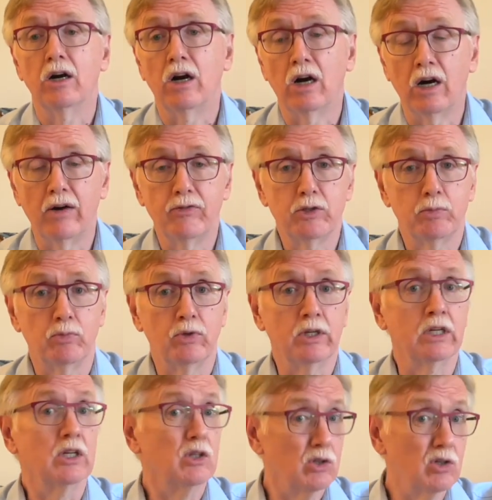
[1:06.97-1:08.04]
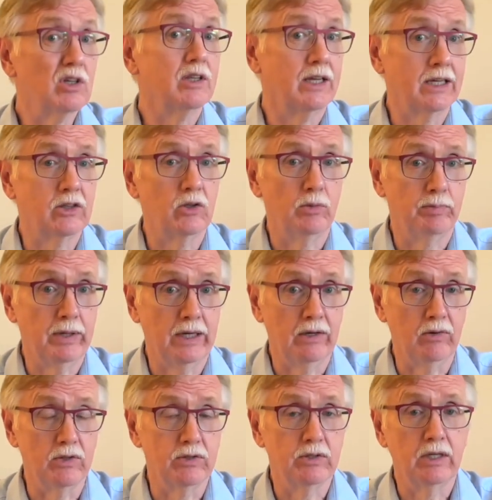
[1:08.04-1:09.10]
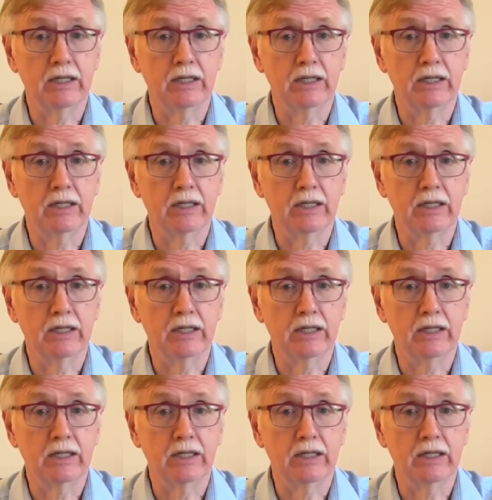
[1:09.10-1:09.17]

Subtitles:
offspring look like their parents.